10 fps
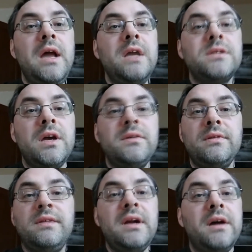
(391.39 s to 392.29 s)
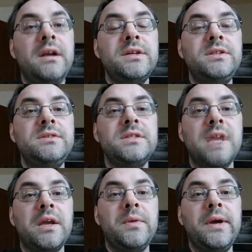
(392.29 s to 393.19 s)
So the thing I'd like you to
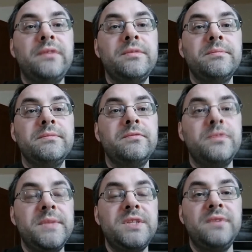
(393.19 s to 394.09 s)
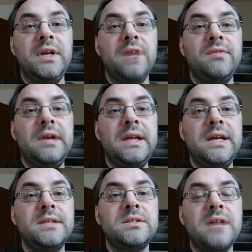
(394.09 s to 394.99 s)
take away from this video really
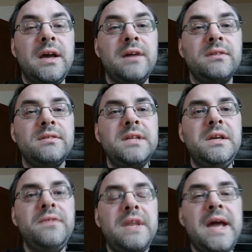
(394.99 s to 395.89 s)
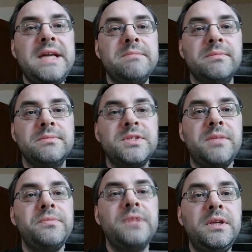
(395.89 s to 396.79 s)
is think of an aim,
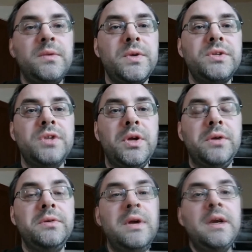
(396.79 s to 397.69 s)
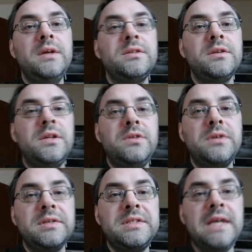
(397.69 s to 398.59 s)
something you want to do so that you
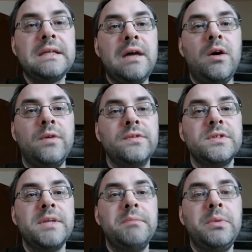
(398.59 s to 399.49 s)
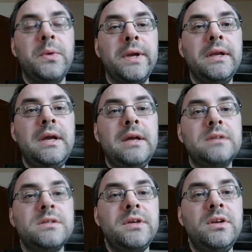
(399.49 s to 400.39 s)
can tick that off at some point.
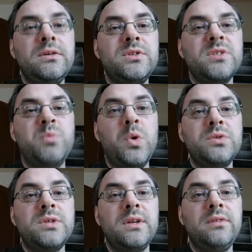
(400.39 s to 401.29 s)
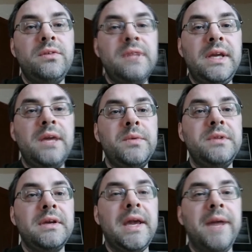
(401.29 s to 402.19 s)
So you're not just wandering through the year
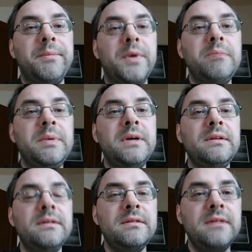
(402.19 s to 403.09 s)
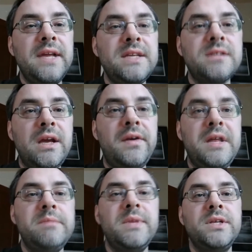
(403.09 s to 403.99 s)
with your camera, but is there
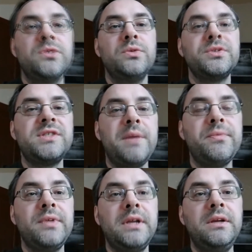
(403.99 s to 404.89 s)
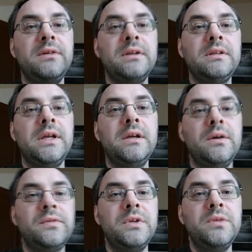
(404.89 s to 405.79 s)
an image or something that you can think
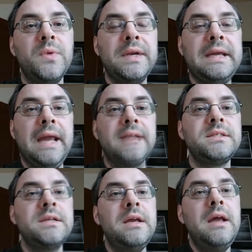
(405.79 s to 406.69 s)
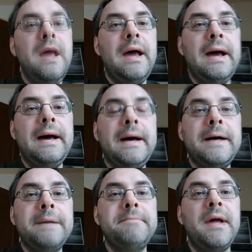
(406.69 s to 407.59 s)
of that you want to get?
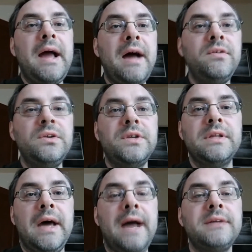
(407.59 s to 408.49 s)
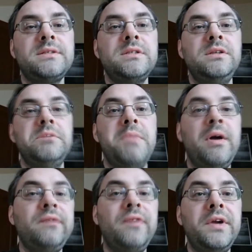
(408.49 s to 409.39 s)
Have a look at that. You
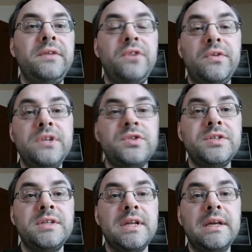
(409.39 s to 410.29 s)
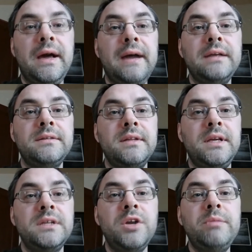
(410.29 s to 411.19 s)
might find, if you're interested in colour, that
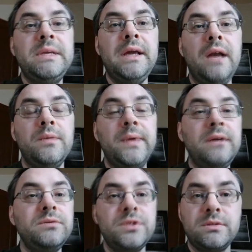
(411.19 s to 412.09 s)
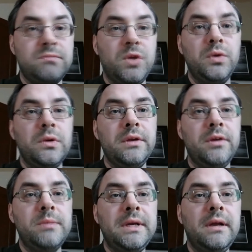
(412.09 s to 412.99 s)
the Adobe Color Wheel, just Google
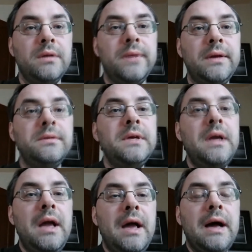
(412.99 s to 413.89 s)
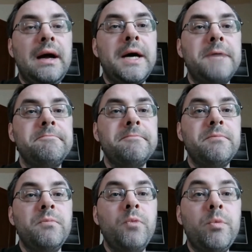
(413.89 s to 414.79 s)
Adobe Color Wheel,
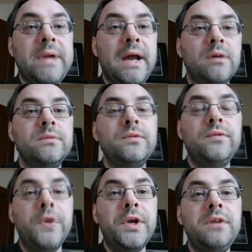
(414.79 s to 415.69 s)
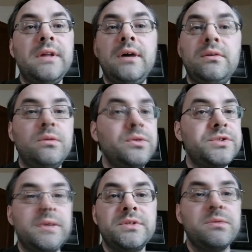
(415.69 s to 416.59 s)
will be helpful for you. That
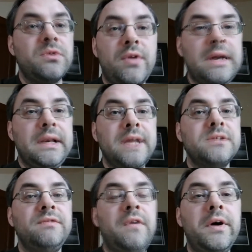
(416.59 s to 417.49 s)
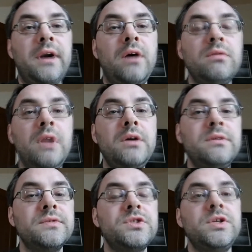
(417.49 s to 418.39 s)
also is a great link to find a whole
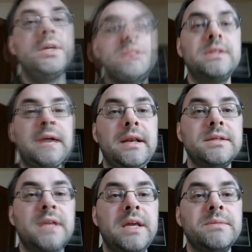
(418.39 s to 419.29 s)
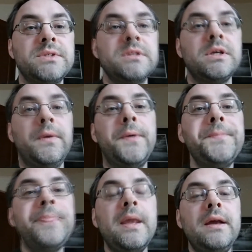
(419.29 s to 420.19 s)
load of suggested colour schemes and so on.
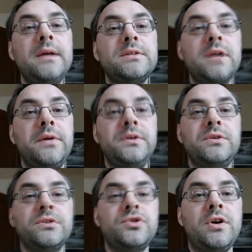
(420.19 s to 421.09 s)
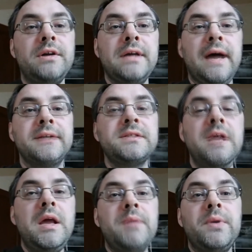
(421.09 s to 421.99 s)
So you can try that.
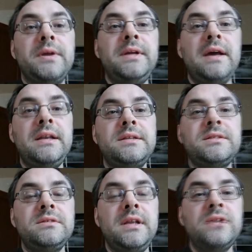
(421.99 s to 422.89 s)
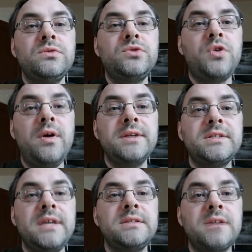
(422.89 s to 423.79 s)
But yeah, let's all try and
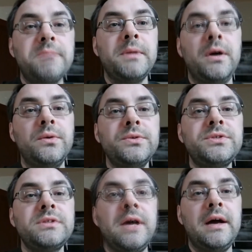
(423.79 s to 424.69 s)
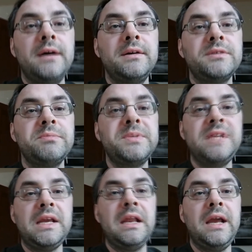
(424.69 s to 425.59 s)
set some goals, some
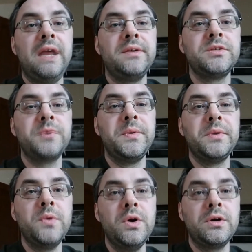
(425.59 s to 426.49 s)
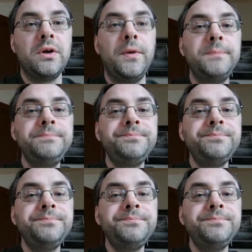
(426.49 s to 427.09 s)
particular areas we want to work on.